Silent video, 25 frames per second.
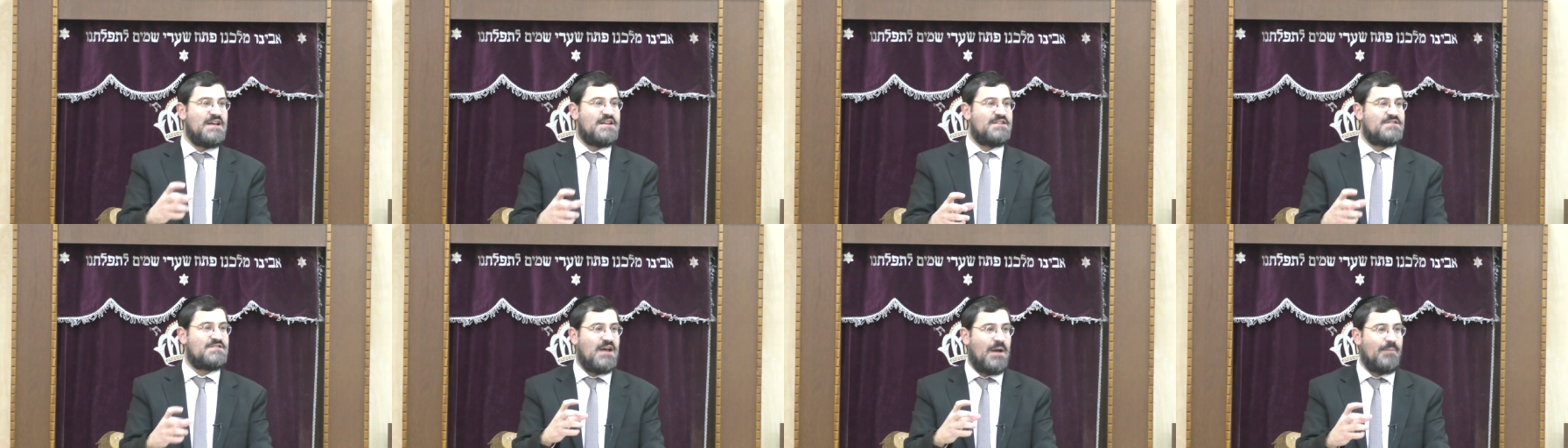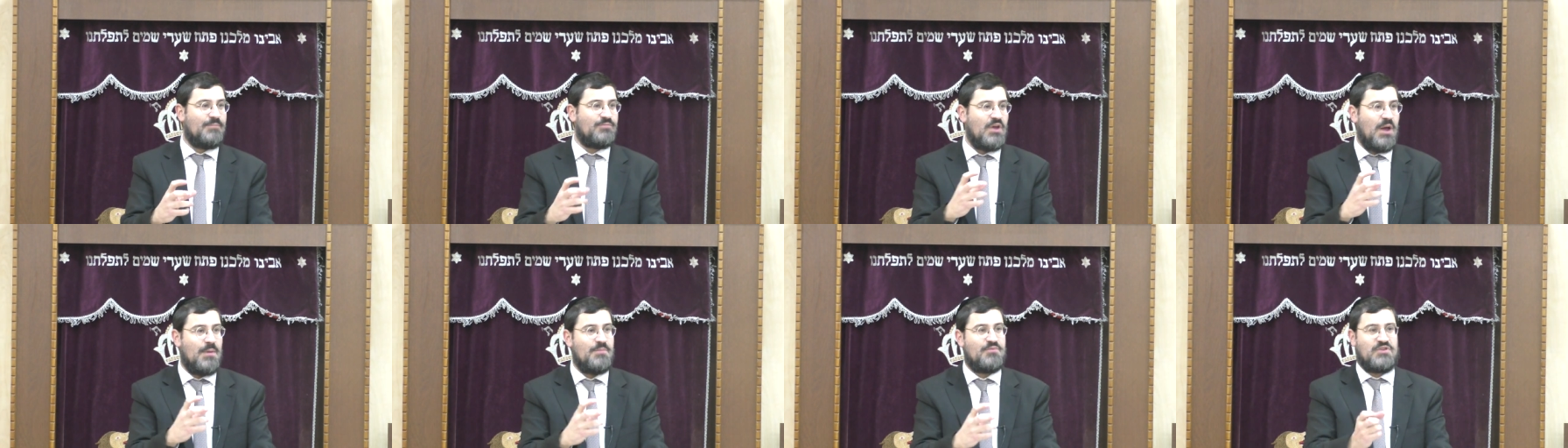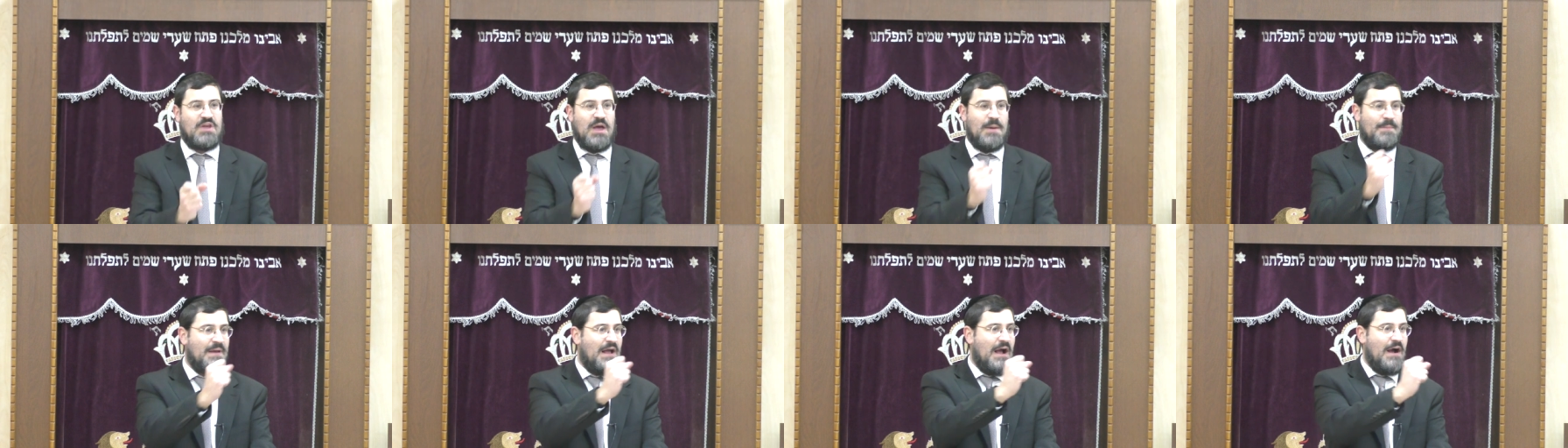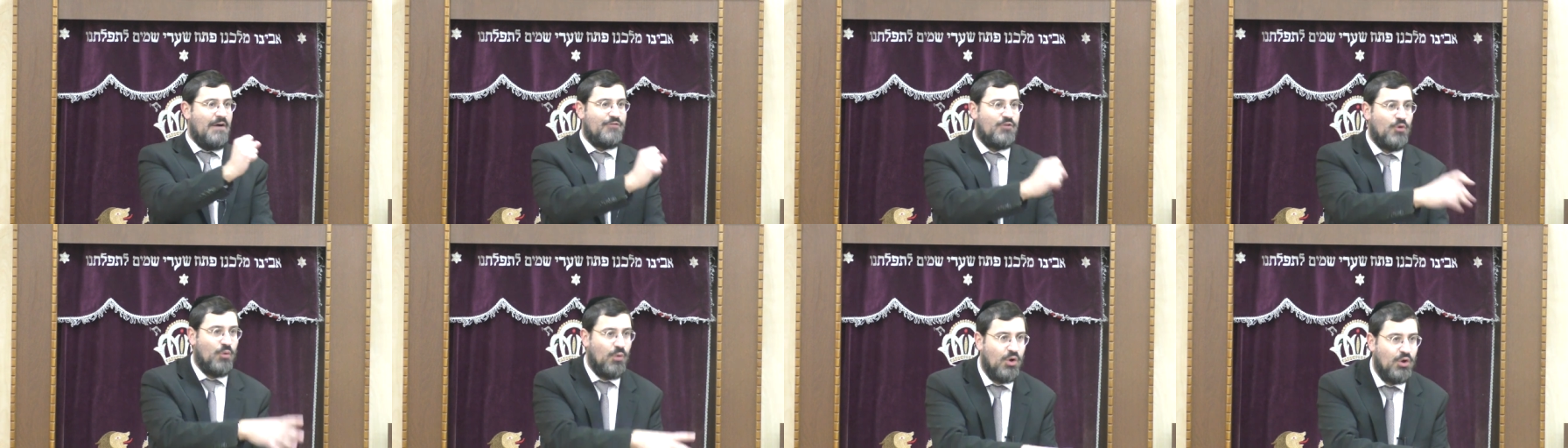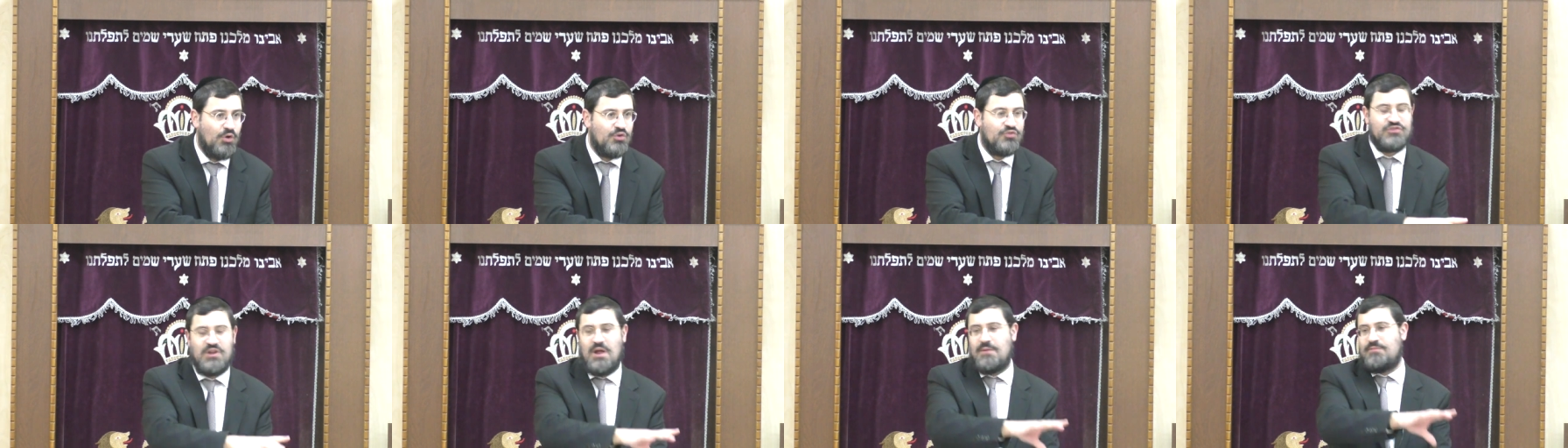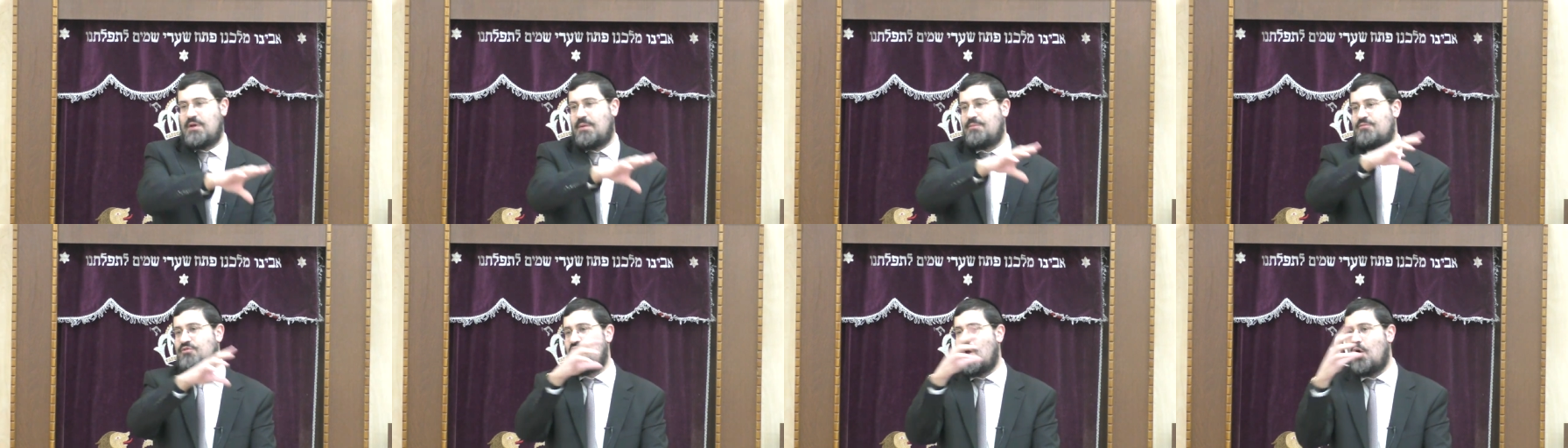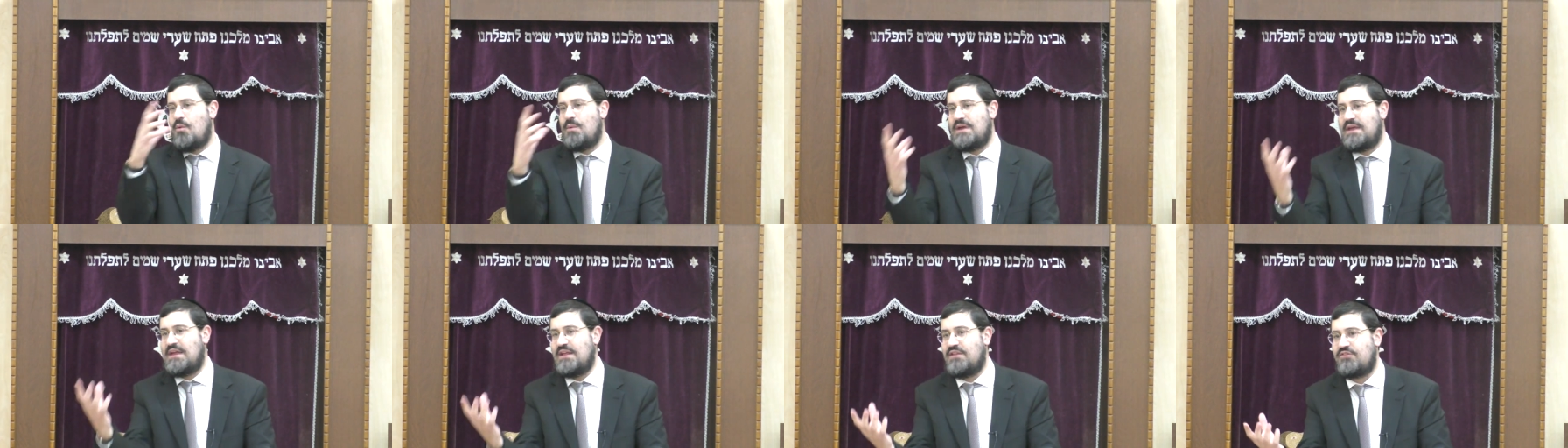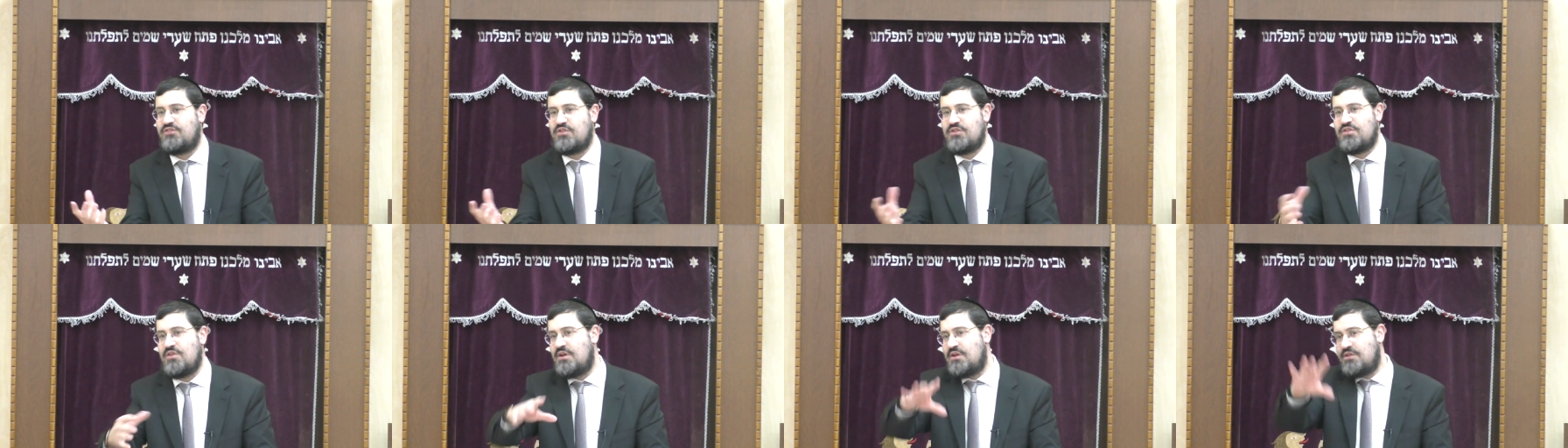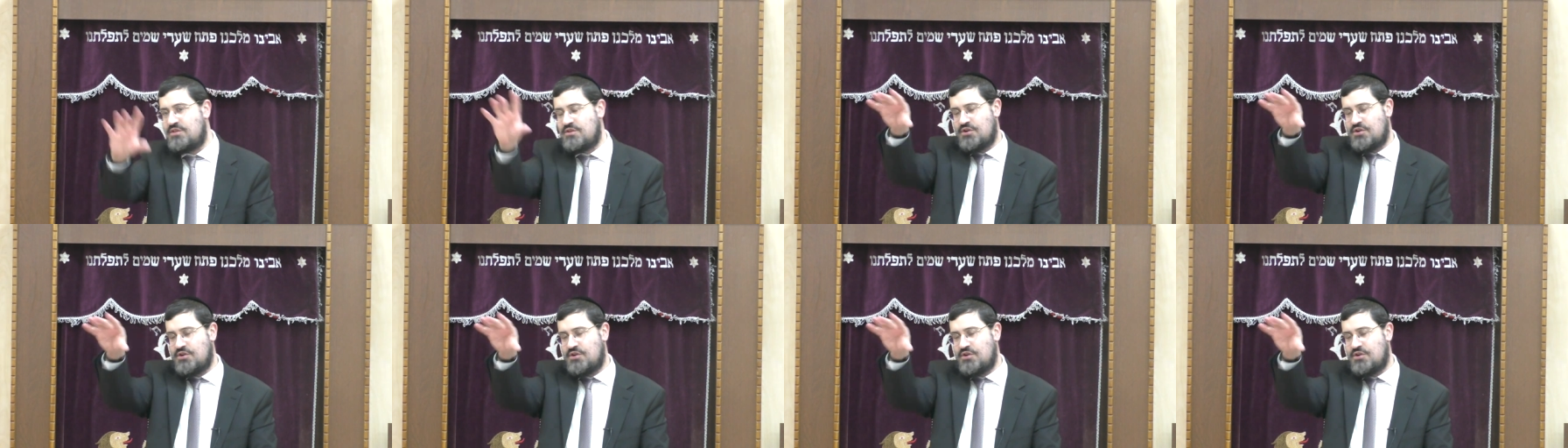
sometimes coming out of the walls, sometimes going into the,